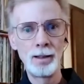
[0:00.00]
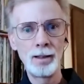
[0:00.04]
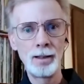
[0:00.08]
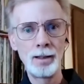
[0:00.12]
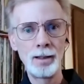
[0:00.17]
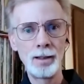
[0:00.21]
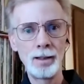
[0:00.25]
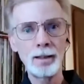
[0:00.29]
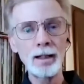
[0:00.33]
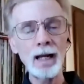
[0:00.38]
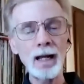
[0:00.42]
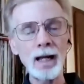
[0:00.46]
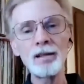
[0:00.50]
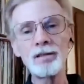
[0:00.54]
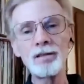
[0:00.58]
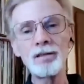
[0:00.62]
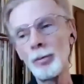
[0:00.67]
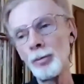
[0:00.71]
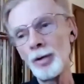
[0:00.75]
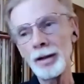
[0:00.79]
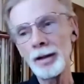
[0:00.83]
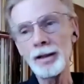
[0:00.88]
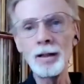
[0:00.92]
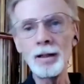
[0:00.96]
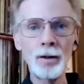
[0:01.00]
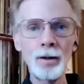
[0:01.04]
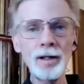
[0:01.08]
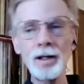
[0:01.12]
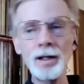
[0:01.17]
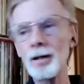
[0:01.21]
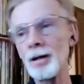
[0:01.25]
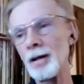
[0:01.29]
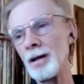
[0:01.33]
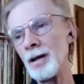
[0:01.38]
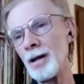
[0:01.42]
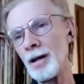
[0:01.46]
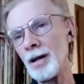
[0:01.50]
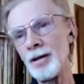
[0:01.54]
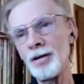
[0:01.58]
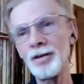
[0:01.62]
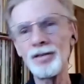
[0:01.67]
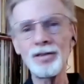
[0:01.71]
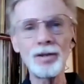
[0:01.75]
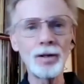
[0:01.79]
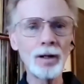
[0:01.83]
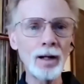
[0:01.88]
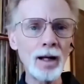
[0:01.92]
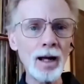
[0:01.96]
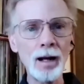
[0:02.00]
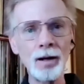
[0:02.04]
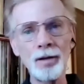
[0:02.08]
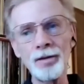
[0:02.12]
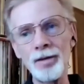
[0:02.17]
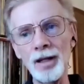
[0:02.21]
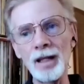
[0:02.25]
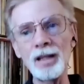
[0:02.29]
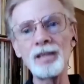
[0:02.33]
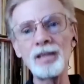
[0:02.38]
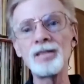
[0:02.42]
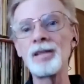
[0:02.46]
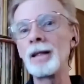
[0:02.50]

And I said, well, here's certain kind of things.